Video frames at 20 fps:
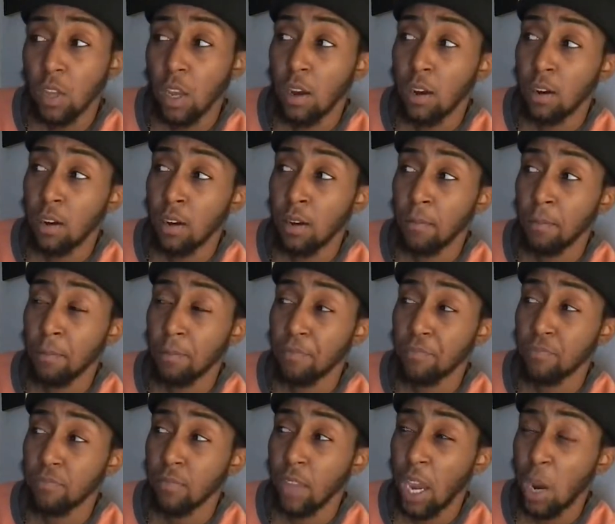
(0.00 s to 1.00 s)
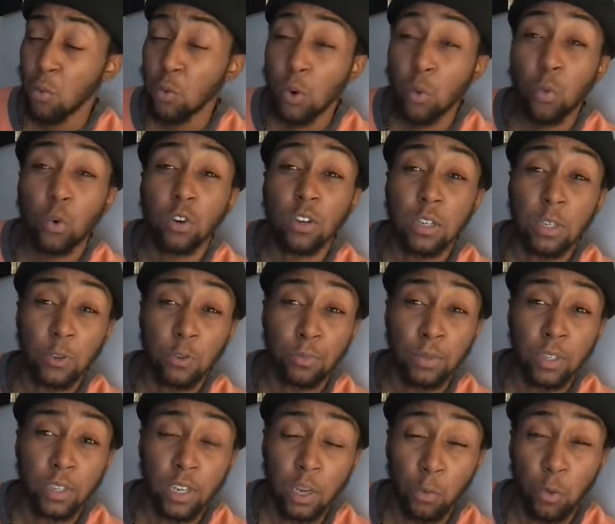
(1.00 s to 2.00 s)
Um, I want to work a little
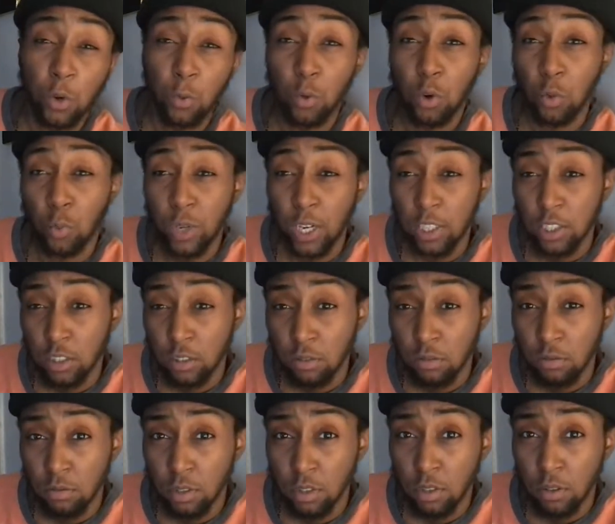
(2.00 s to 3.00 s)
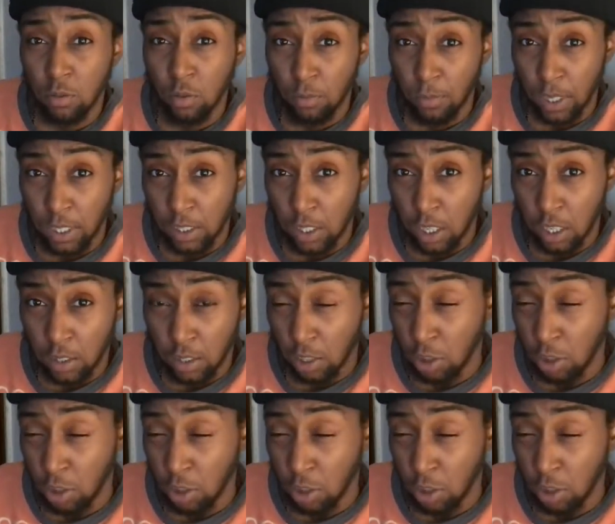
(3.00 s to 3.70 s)
bit and I want to work when I choose on my skates.